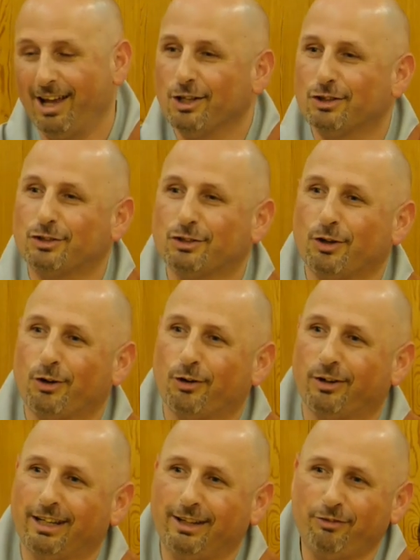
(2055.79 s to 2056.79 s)

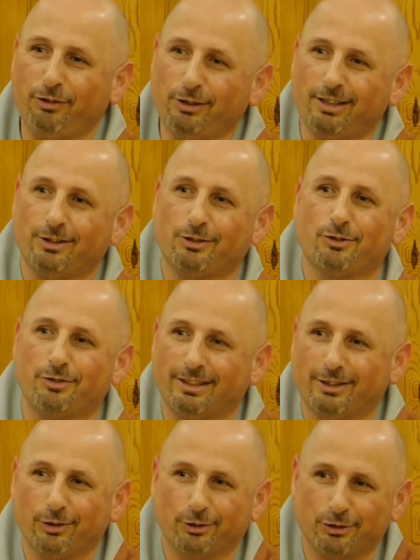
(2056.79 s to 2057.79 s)
So if you can
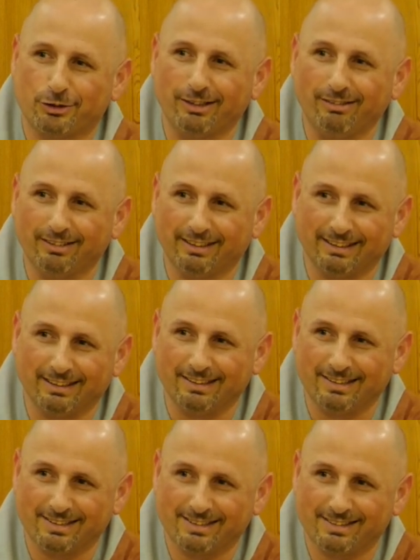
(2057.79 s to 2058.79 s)
treat your children in
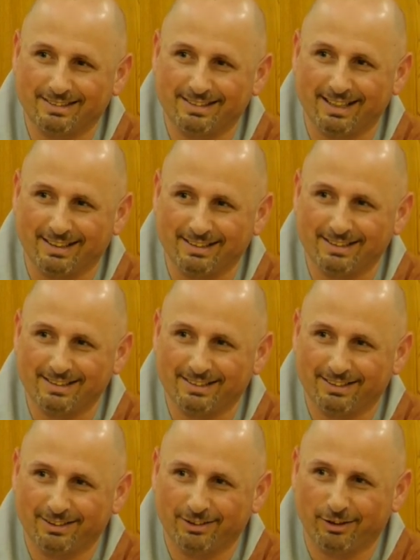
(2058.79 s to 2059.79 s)
this sense,
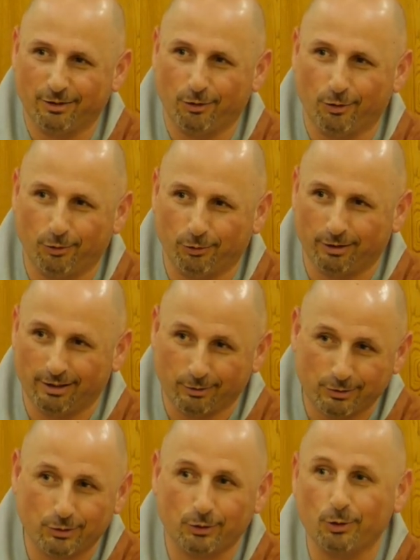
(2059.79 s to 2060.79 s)
or
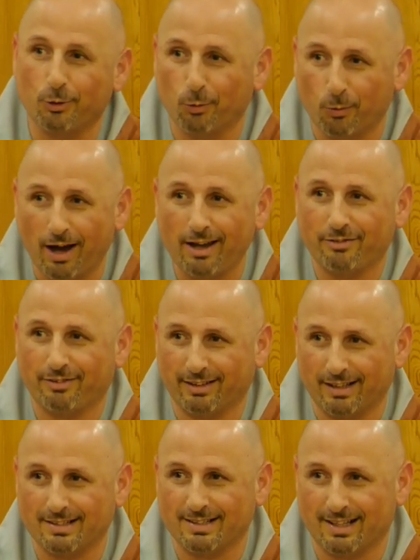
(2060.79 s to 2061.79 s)
also your wife in
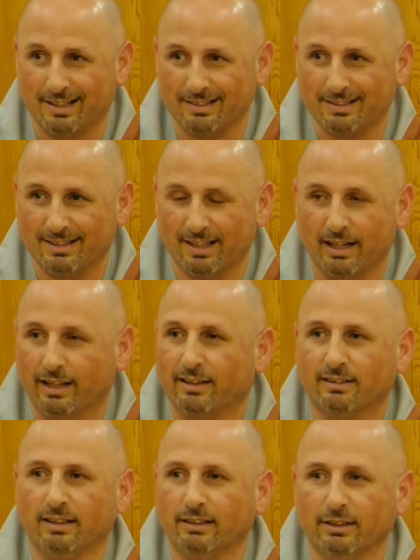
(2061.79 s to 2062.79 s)
that sense,
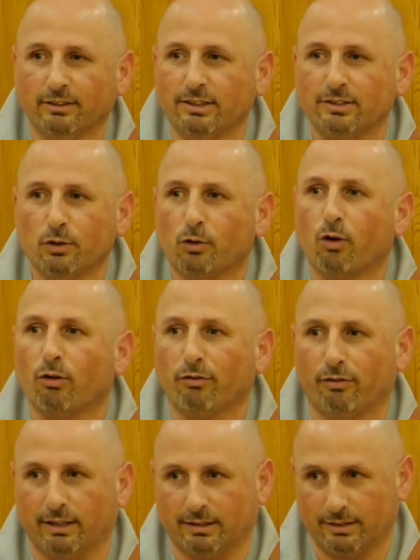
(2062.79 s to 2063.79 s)
then there is no
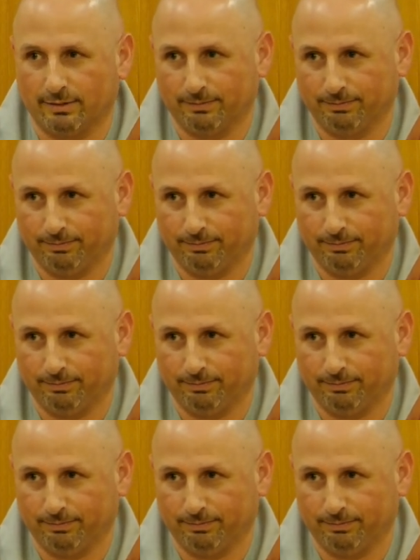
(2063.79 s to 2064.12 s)
conflict.